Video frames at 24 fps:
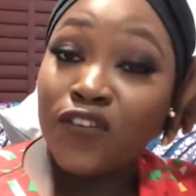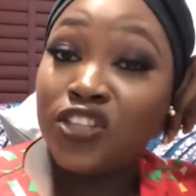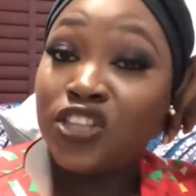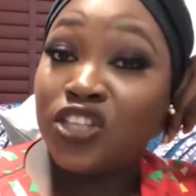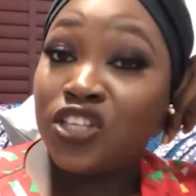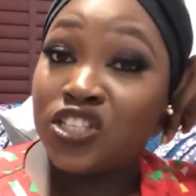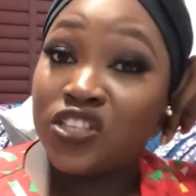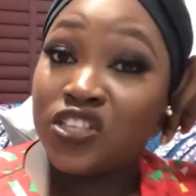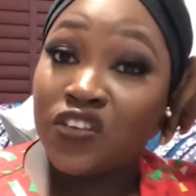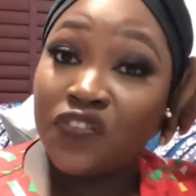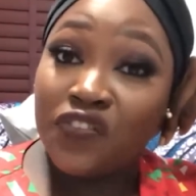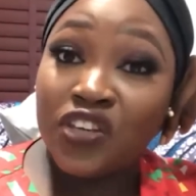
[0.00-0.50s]
For
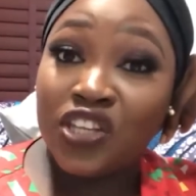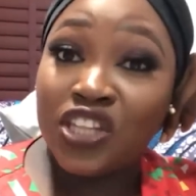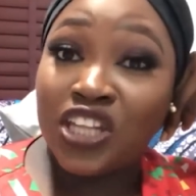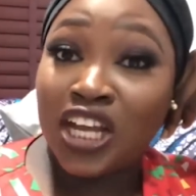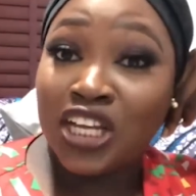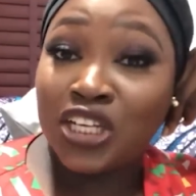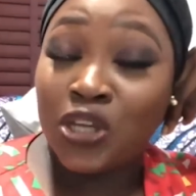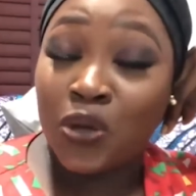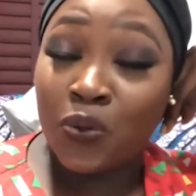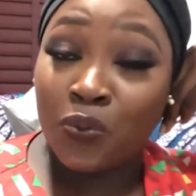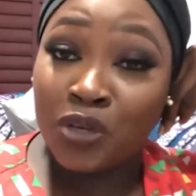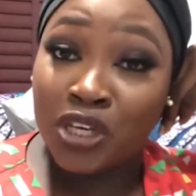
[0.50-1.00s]
those of you
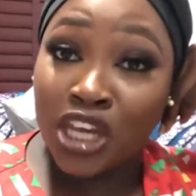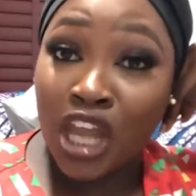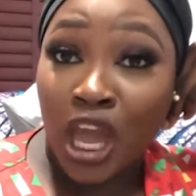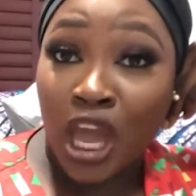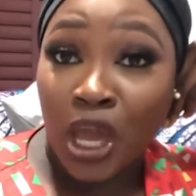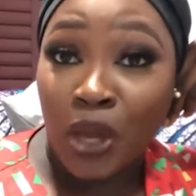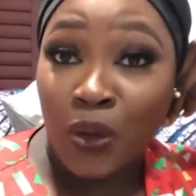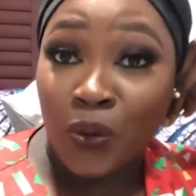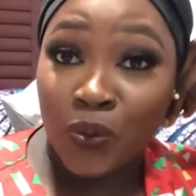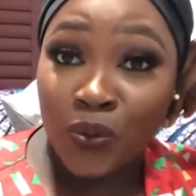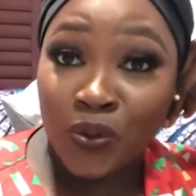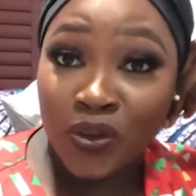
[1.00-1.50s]
that don't
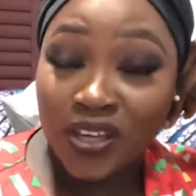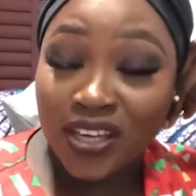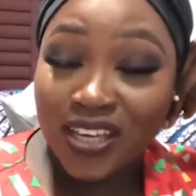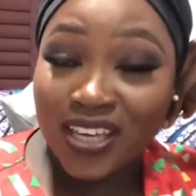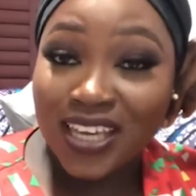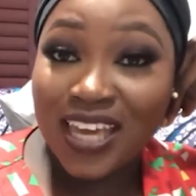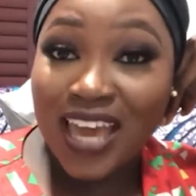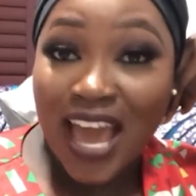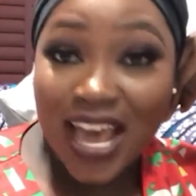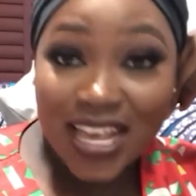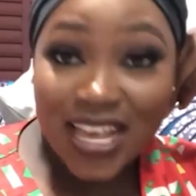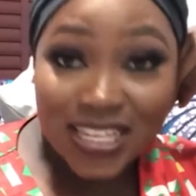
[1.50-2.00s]
know,
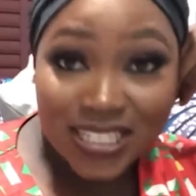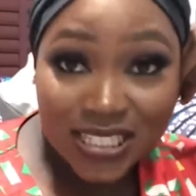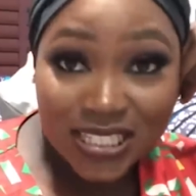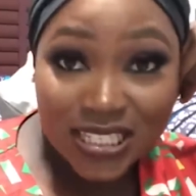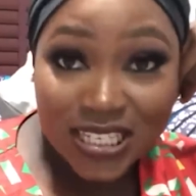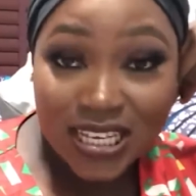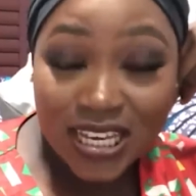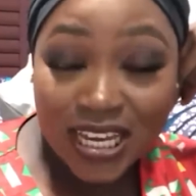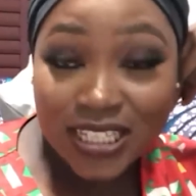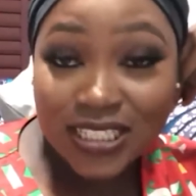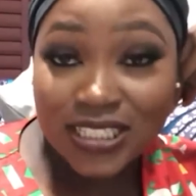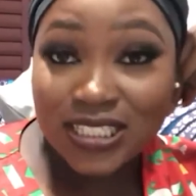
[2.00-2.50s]

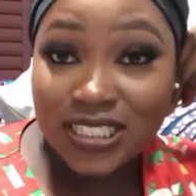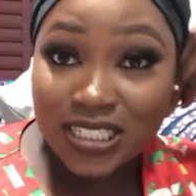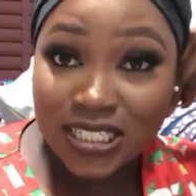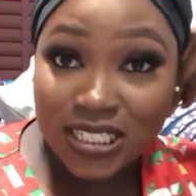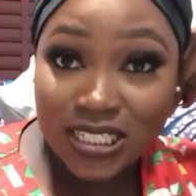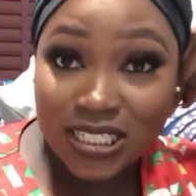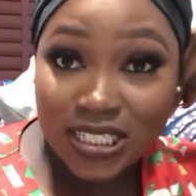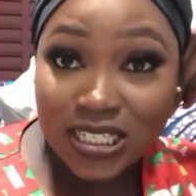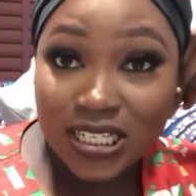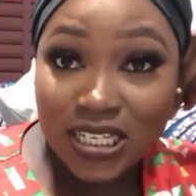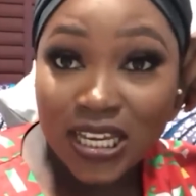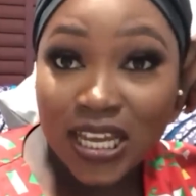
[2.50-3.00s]
Cassie and
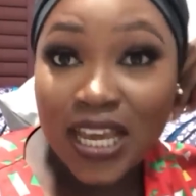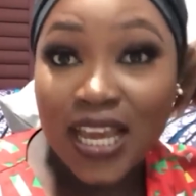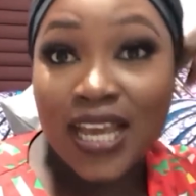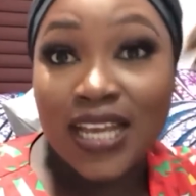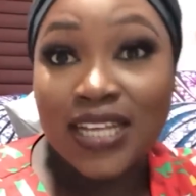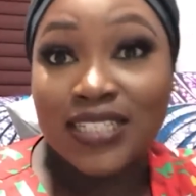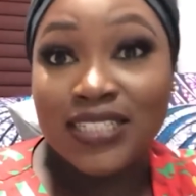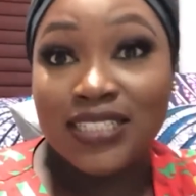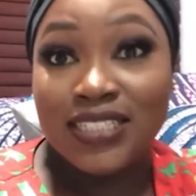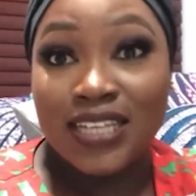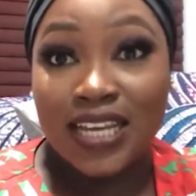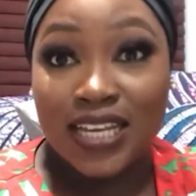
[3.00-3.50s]
Diddy
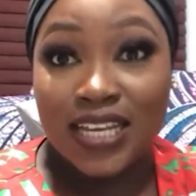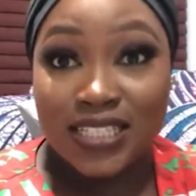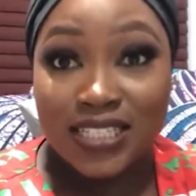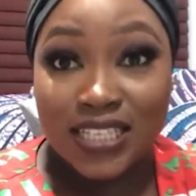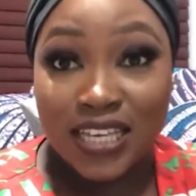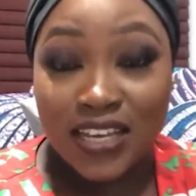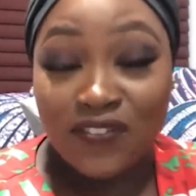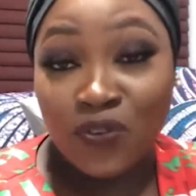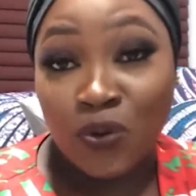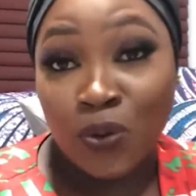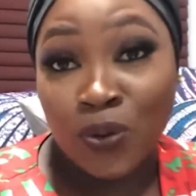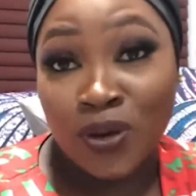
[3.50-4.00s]

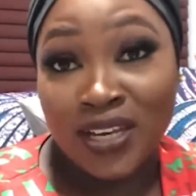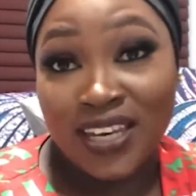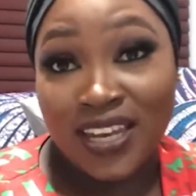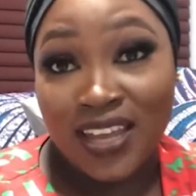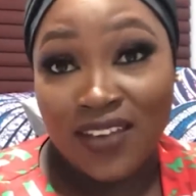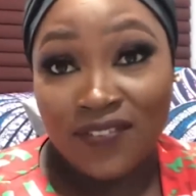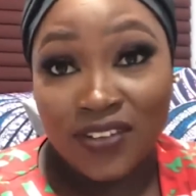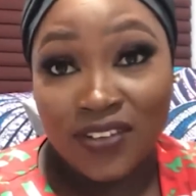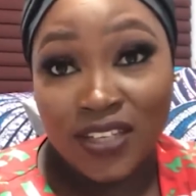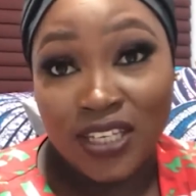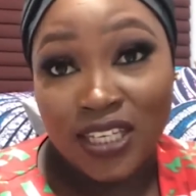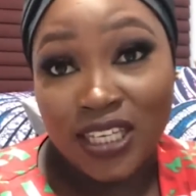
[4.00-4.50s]
dated for
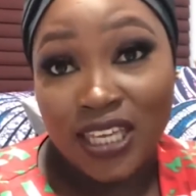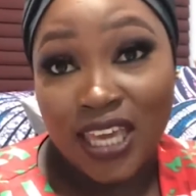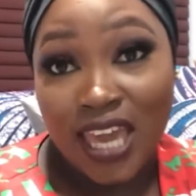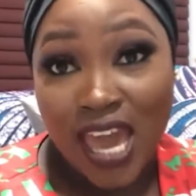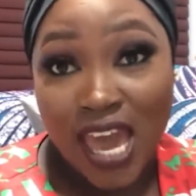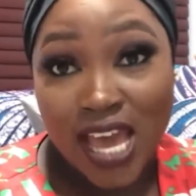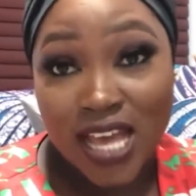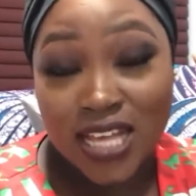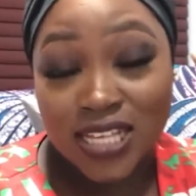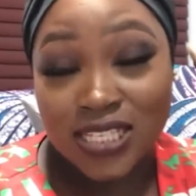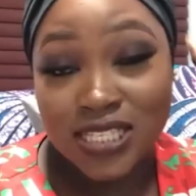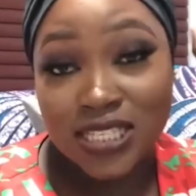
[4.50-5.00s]
11
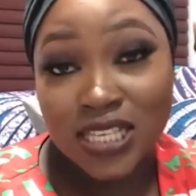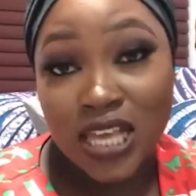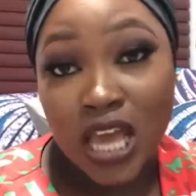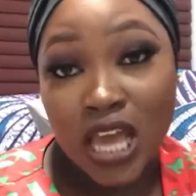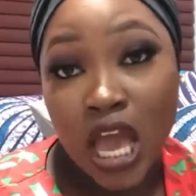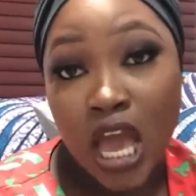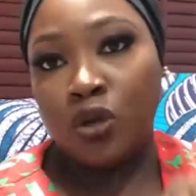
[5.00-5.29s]
years.